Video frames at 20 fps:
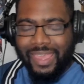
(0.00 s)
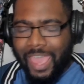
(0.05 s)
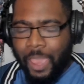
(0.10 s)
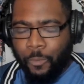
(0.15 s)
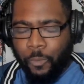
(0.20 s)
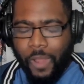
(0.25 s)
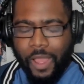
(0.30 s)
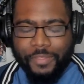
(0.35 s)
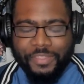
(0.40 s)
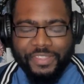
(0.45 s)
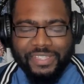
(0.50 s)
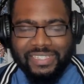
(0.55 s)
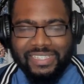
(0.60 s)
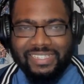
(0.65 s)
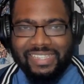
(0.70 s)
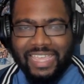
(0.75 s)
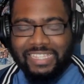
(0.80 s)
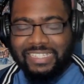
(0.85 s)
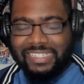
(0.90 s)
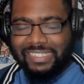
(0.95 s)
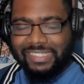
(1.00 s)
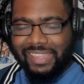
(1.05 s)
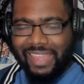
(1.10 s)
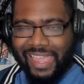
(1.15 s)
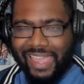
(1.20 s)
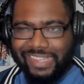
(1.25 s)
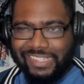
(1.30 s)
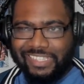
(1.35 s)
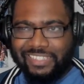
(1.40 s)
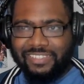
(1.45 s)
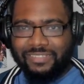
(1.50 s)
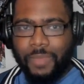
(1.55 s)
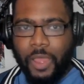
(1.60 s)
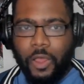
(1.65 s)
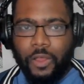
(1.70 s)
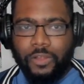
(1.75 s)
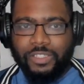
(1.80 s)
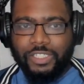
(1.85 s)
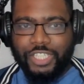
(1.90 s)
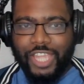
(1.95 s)
And while this is a slight
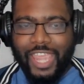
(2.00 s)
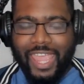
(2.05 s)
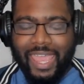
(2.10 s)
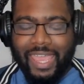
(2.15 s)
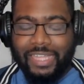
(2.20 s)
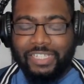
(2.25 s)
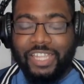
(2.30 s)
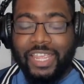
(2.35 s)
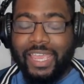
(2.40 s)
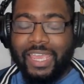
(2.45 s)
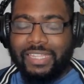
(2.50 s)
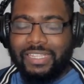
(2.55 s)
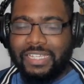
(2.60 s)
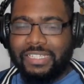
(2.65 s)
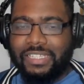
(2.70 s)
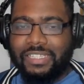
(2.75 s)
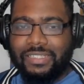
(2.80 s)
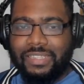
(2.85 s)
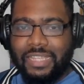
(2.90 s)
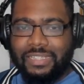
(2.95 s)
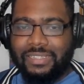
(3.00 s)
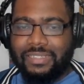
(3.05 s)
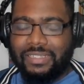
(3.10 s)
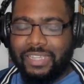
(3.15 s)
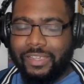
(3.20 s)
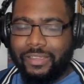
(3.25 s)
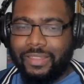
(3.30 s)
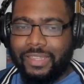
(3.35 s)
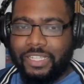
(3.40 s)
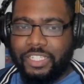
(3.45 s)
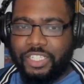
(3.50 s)
small change, it doesn't necessarily